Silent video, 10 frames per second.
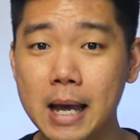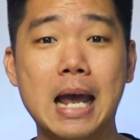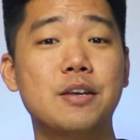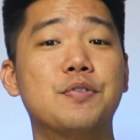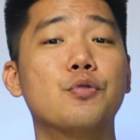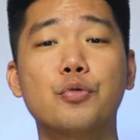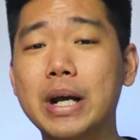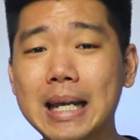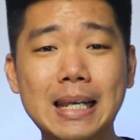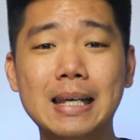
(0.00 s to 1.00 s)
And if you
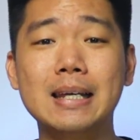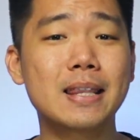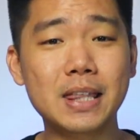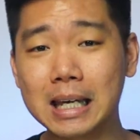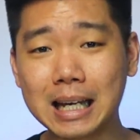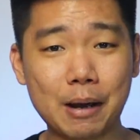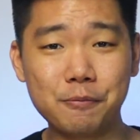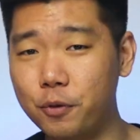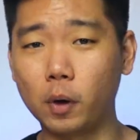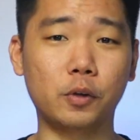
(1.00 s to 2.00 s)
really think I'm
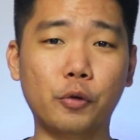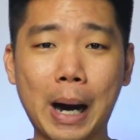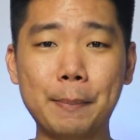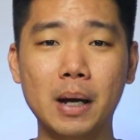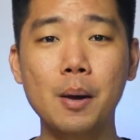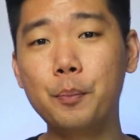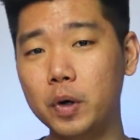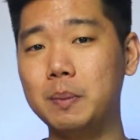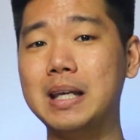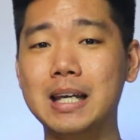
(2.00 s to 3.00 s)
full of crap,
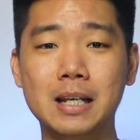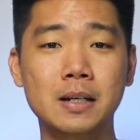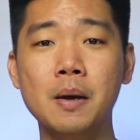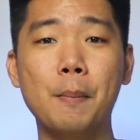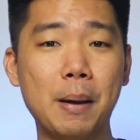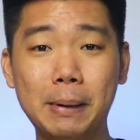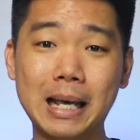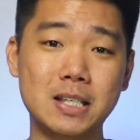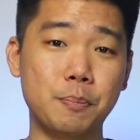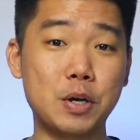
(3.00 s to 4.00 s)
put me in my
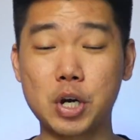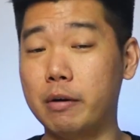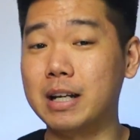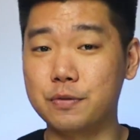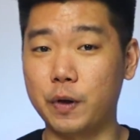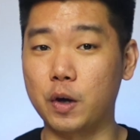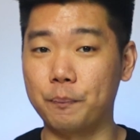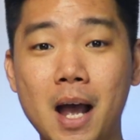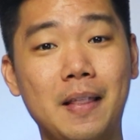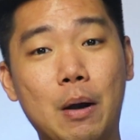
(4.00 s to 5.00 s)
place by sharing this video.
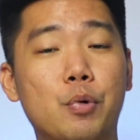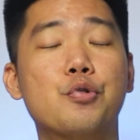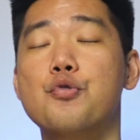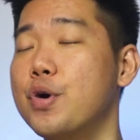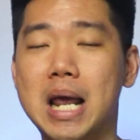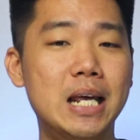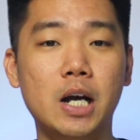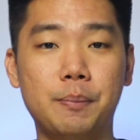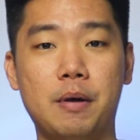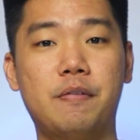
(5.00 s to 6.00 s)
That would really hurt my